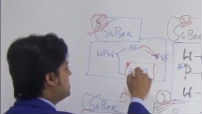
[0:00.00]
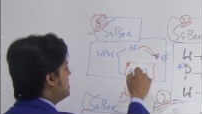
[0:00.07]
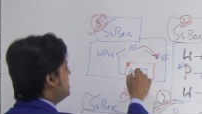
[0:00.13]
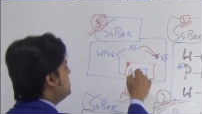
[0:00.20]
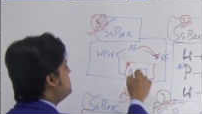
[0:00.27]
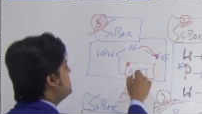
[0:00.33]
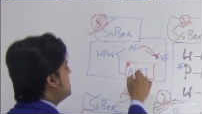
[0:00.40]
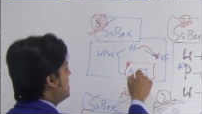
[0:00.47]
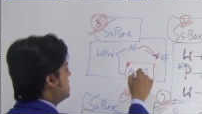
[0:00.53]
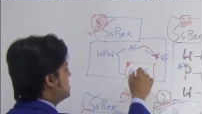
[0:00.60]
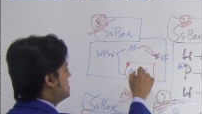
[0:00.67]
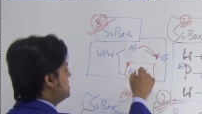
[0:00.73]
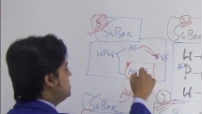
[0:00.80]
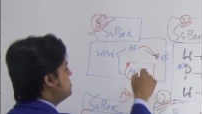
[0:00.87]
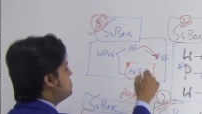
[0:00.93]

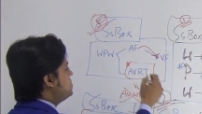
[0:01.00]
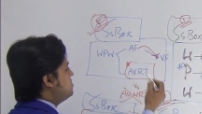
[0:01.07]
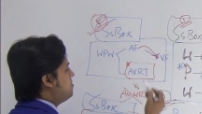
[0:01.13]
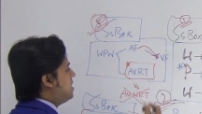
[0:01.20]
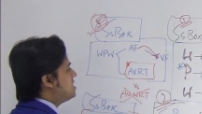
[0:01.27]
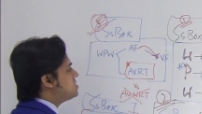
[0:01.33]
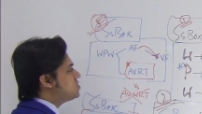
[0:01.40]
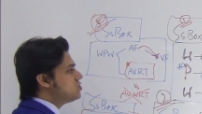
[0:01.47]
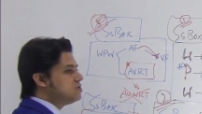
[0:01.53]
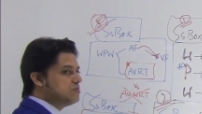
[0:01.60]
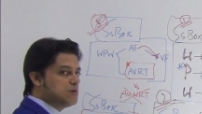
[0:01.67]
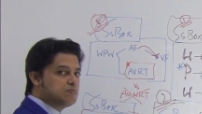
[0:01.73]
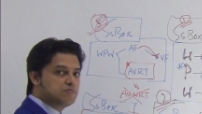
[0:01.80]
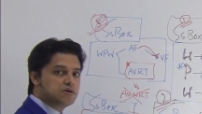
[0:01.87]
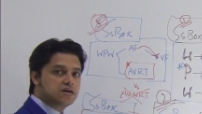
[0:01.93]
AVRT. We must
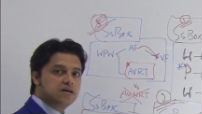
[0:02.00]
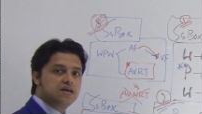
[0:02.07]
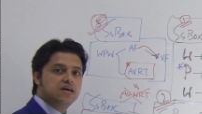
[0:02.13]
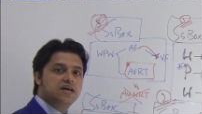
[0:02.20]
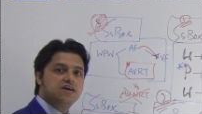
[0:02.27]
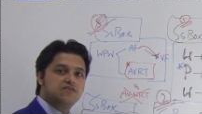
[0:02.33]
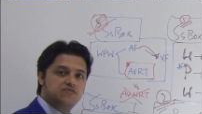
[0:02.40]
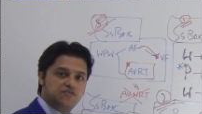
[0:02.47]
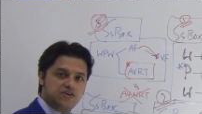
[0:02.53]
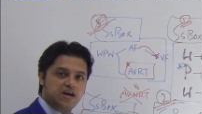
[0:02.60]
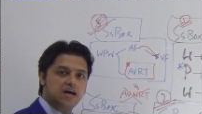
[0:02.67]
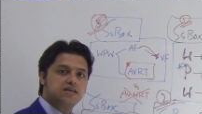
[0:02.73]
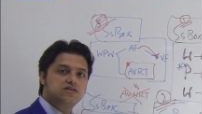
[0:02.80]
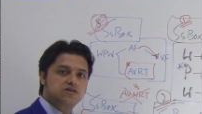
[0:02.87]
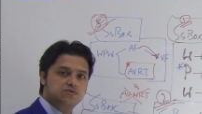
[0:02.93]
remember a
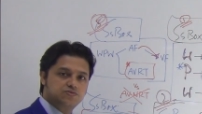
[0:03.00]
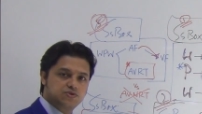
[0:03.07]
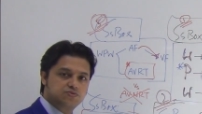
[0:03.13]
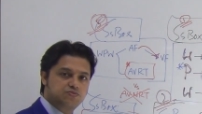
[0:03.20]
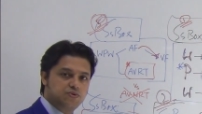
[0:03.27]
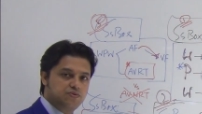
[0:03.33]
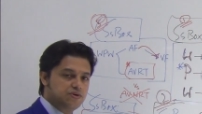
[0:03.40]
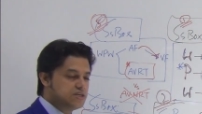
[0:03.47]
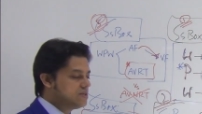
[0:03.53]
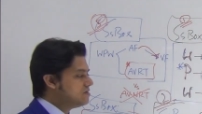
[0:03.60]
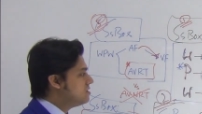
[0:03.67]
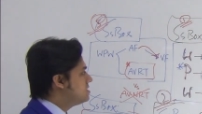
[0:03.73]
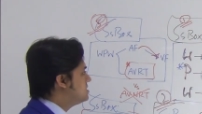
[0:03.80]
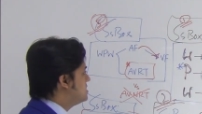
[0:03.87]
variety of supraventricular